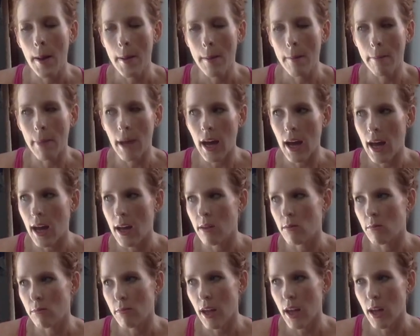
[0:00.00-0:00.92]
But
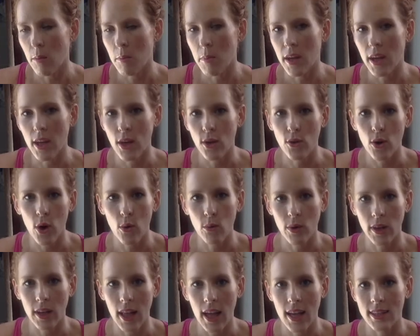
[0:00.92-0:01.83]
maybe you don't
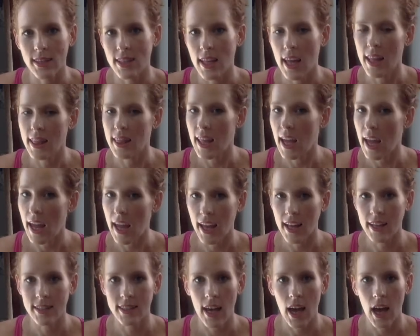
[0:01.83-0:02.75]
realize that the
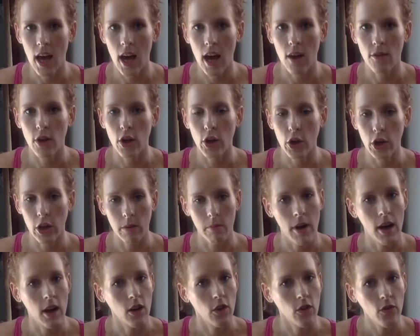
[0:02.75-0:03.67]
eggs have a good
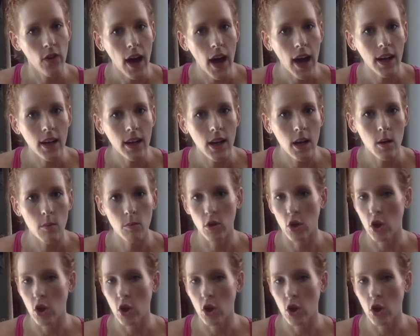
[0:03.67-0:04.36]
amount of fat in them.